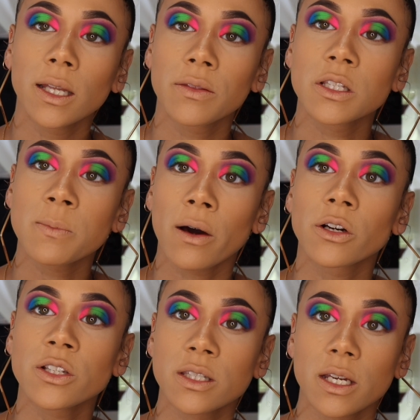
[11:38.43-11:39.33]
I let this
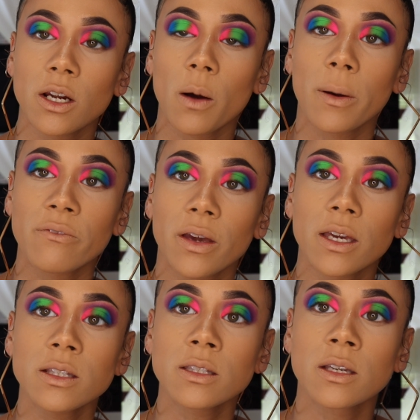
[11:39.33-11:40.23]
powder sit on my
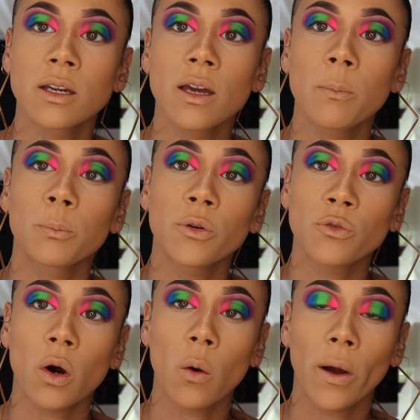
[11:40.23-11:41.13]
face,
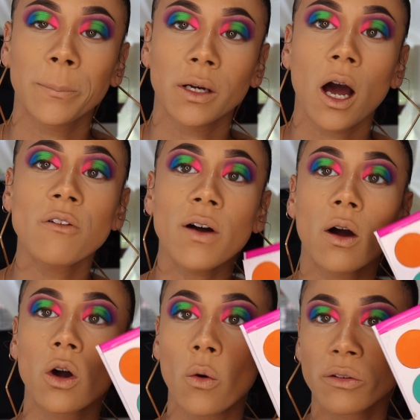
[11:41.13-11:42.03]
before I wipe it off,
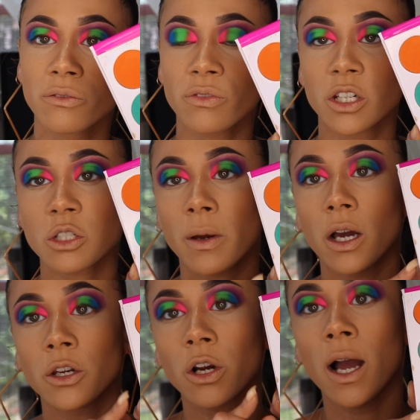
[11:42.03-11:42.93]
I'll go in and finish
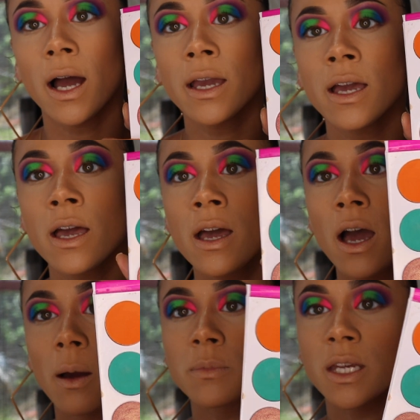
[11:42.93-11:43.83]
my under eye.
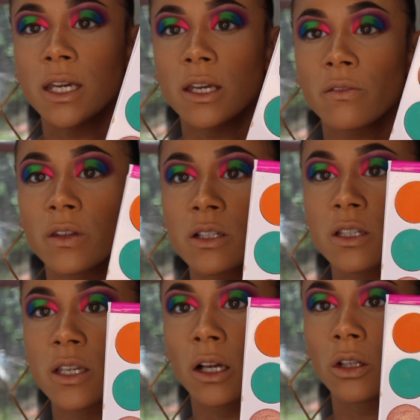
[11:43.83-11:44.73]
I'm taking
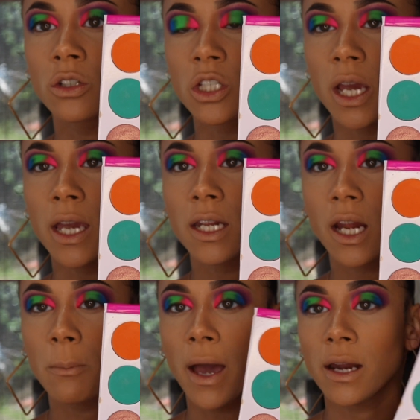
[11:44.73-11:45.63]
this yellow shade and
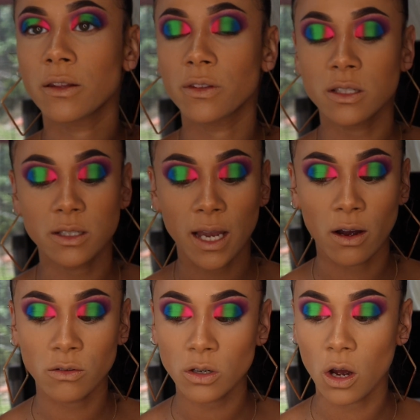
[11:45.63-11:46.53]
I'm adding this
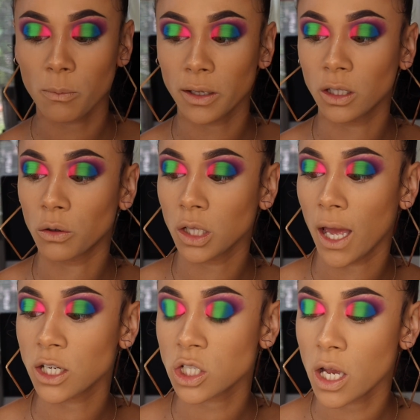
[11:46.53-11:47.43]
down on my lower
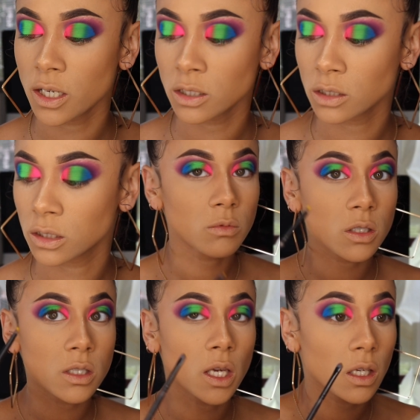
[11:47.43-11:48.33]
lash line. I'm
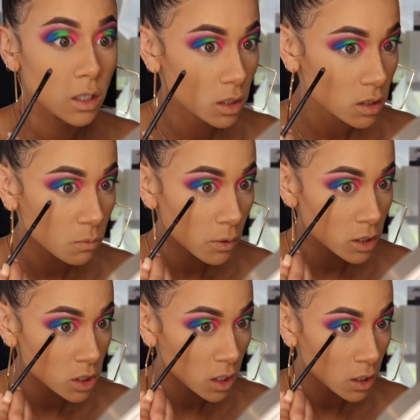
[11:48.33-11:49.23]
just taking this
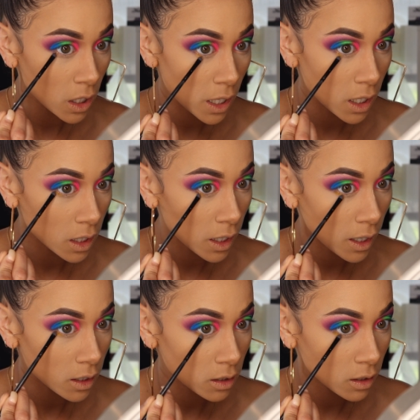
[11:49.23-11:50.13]
brush here and
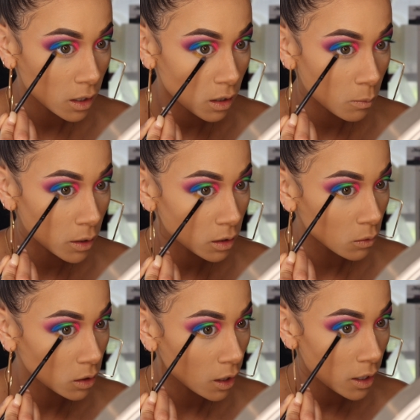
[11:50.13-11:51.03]
adding that on my
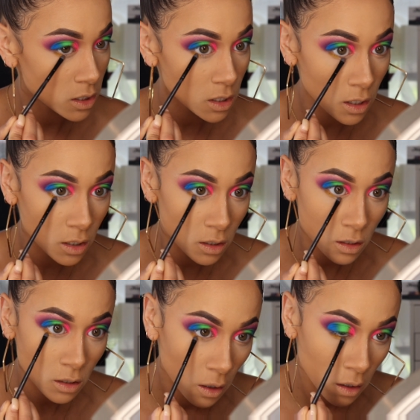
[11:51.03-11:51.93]
lower lash
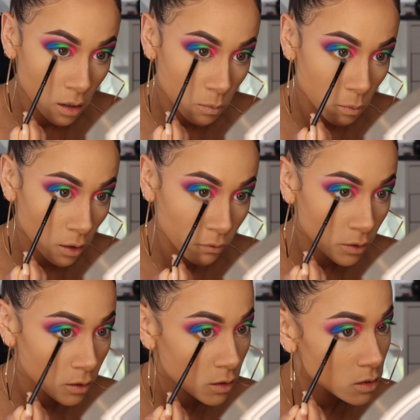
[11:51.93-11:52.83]
line and
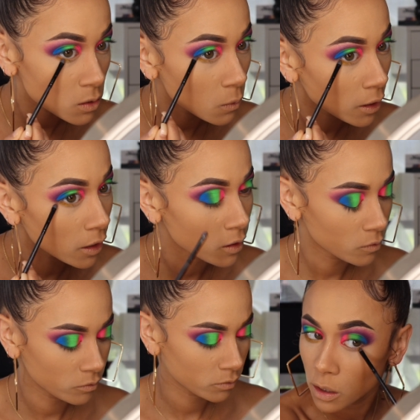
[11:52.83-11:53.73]
buffing this away.
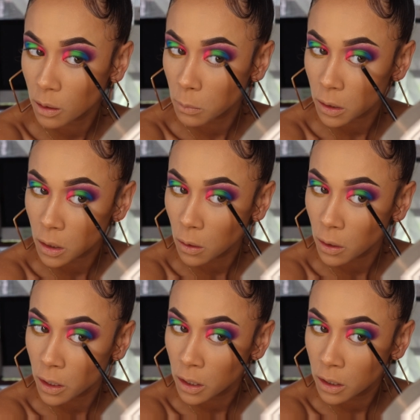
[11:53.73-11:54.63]
And I'm gonna go
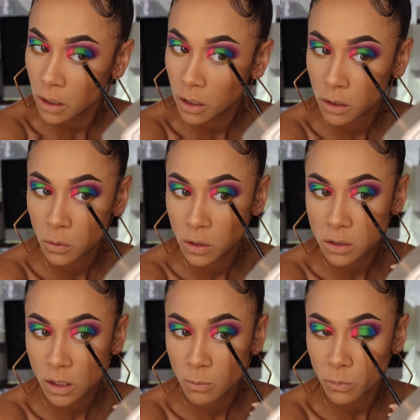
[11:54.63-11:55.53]
ahead and do the
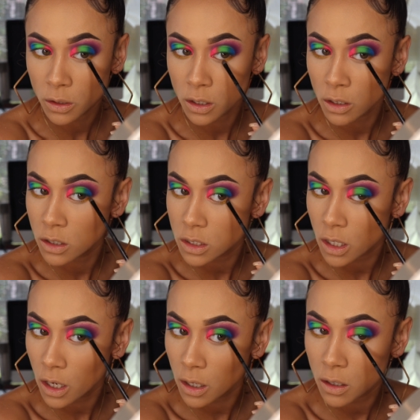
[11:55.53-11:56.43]
same for the other
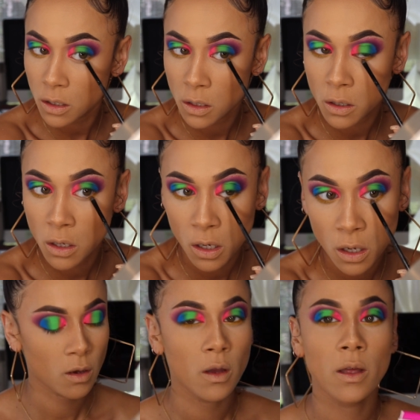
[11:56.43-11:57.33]
side.
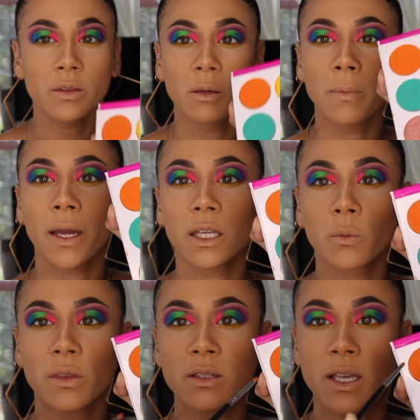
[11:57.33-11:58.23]
Then back in
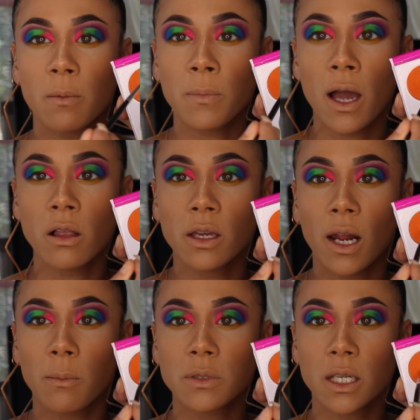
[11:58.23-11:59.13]
with the same
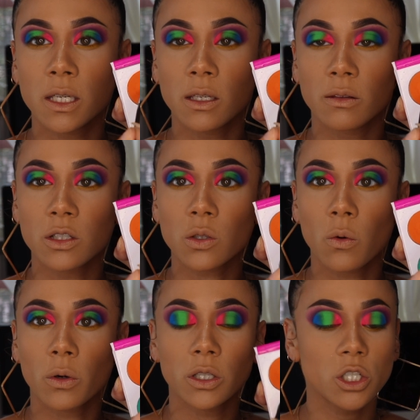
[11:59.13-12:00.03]
palette, I'm taking this
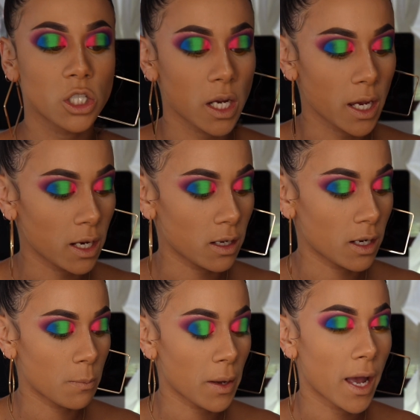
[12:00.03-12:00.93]
orange shade
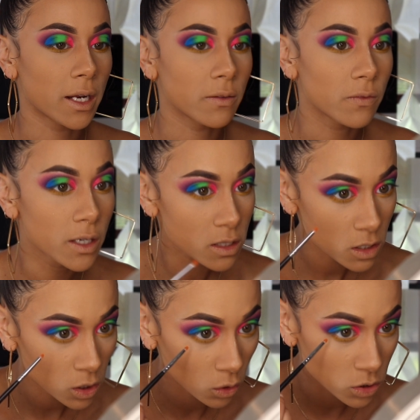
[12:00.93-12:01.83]
I'm adding
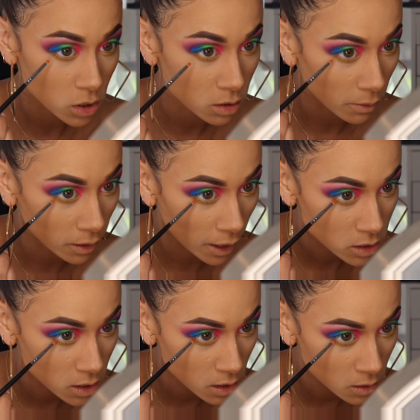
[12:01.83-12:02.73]
this closer to my
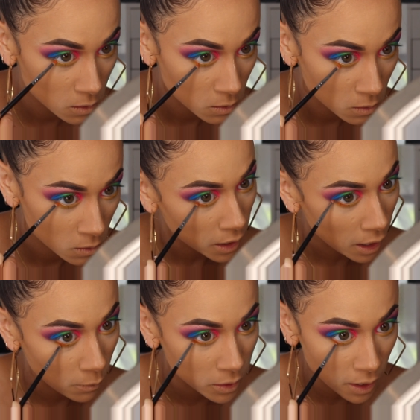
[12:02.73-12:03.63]
lash line. And
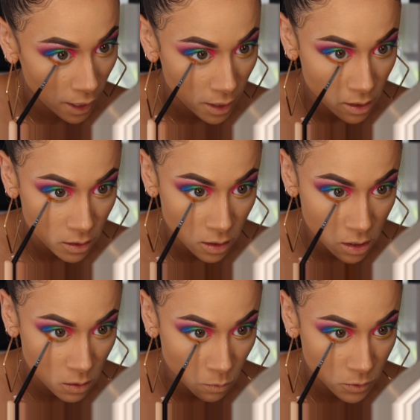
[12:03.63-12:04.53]
I'll be adding
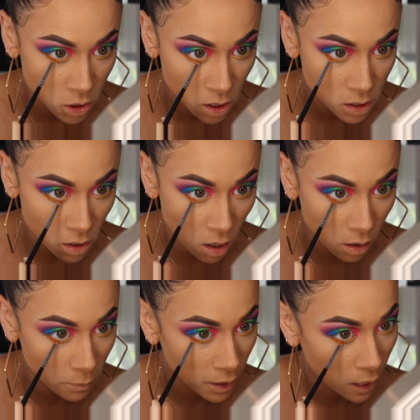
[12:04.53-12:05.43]
this just
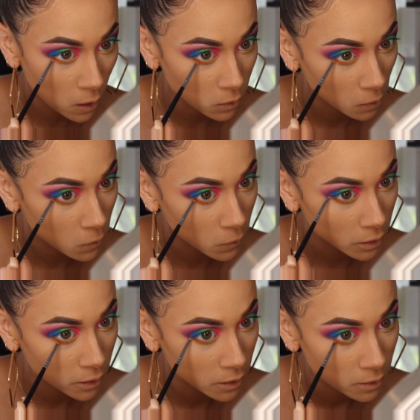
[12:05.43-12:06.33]
on my outer
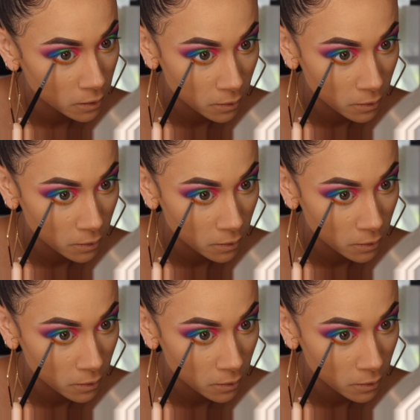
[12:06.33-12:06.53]
corner.